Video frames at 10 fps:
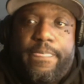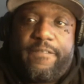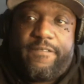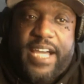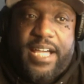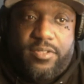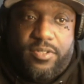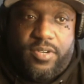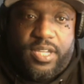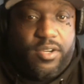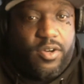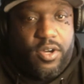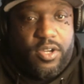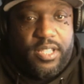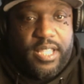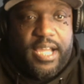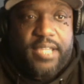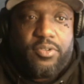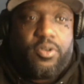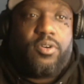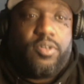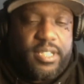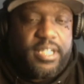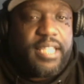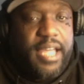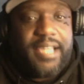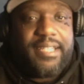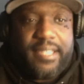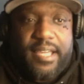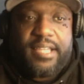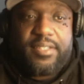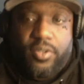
fouls don't get called a lot. You don't go to the line a lot.